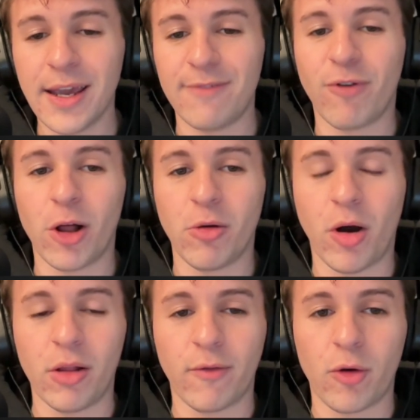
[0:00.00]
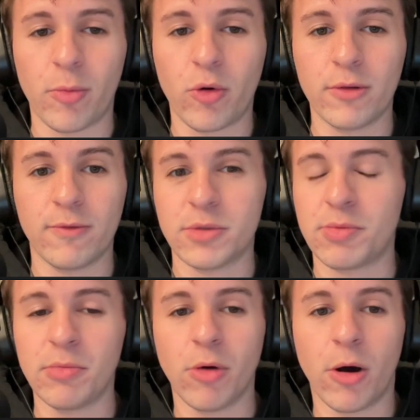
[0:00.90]
and follow all of our reporting from
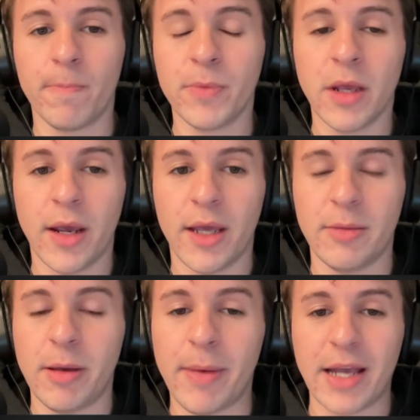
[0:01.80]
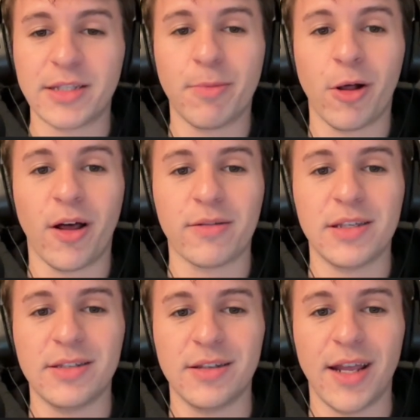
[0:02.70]
spring ball and the Pitt basketball
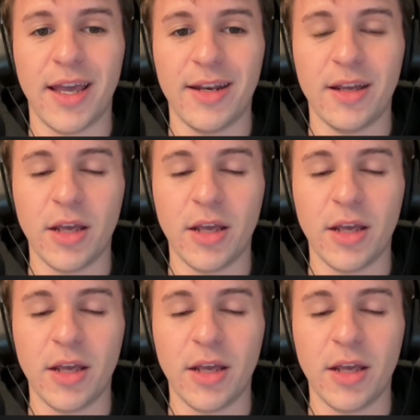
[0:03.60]
offseason at